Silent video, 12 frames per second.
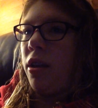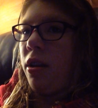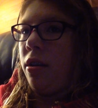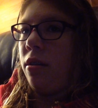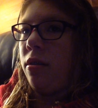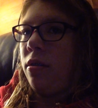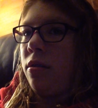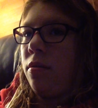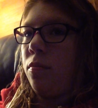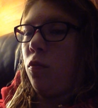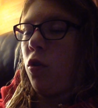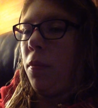Then
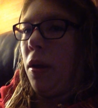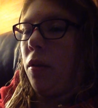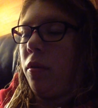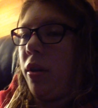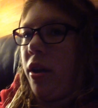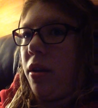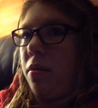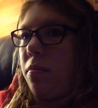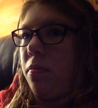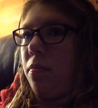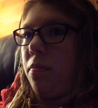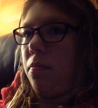more about like
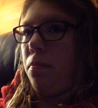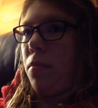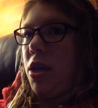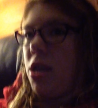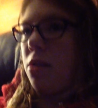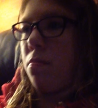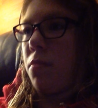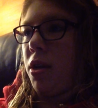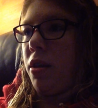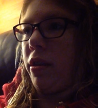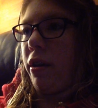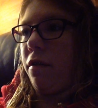me,
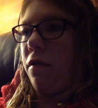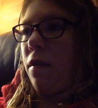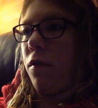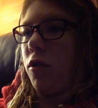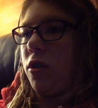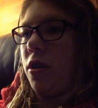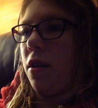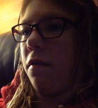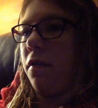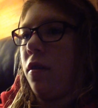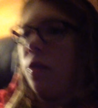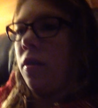me like favorite
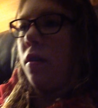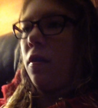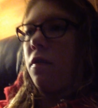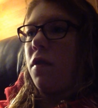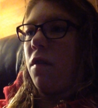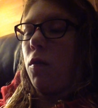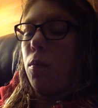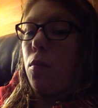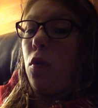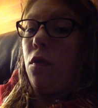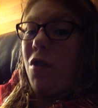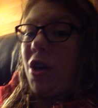stuff, favorite
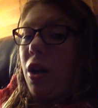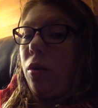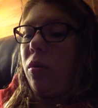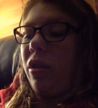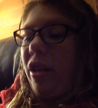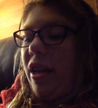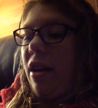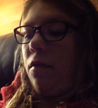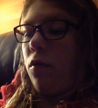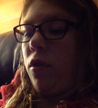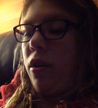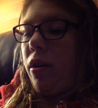movie. I don't really
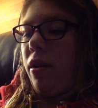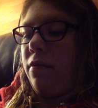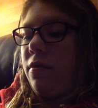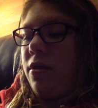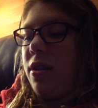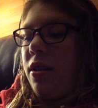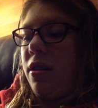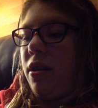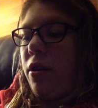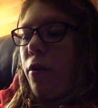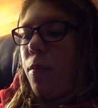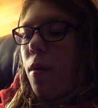have one. I have to say the
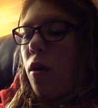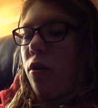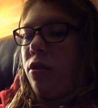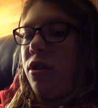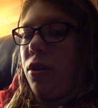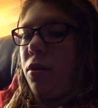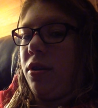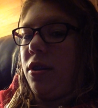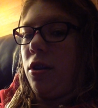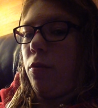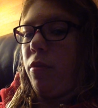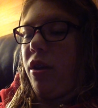Harry Potter
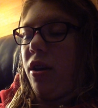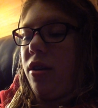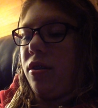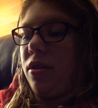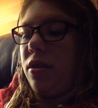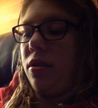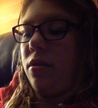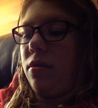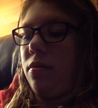series though because,